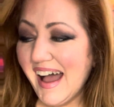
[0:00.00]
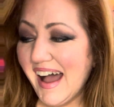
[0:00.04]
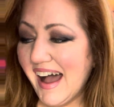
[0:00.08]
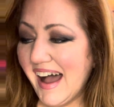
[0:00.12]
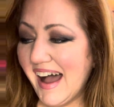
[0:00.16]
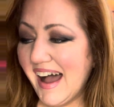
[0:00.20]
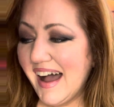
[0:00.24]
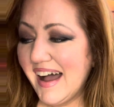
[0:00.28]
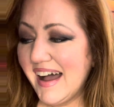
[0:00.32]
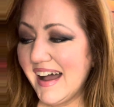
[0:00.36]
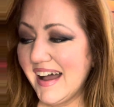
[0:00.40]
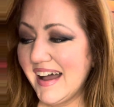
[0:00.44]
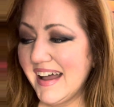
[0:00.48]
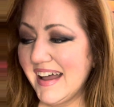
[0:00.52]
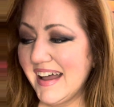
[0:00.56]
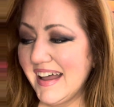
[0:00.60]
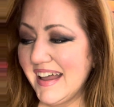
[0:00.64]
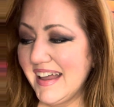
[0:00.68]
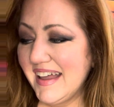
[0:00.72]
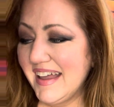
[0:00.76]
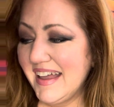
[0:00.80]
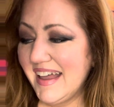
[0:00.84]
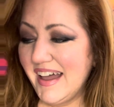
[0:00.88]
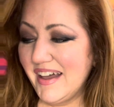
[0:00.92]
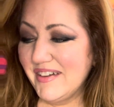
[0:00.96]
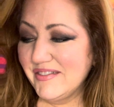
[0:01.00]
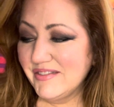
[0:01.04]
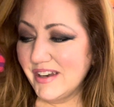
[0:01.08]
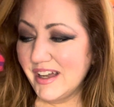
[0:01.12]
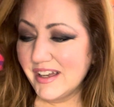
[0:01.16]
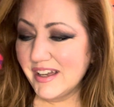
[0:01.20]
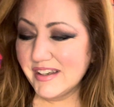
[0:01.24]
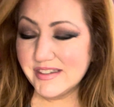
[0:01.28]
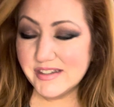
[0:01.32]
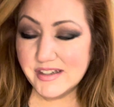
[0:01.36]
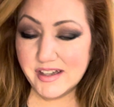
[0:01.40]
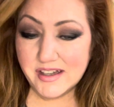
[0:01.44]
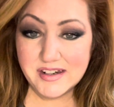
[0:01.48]
I have
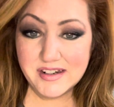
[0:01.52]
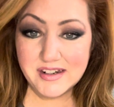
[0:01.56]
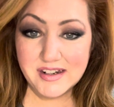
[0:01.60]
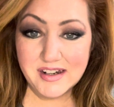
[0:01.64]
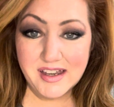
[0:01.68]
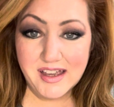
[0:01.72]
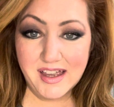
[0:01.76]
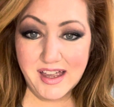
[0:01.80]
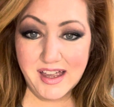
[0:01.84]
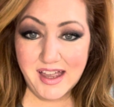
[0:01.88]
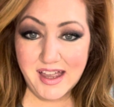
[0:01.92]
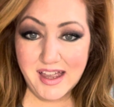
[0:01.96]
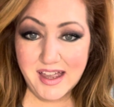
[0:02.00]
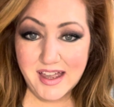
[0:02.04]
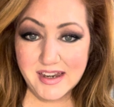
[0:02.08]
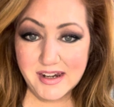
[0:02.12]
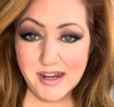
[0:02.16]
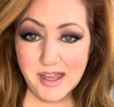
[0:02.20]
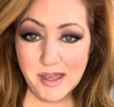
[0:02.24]
not done an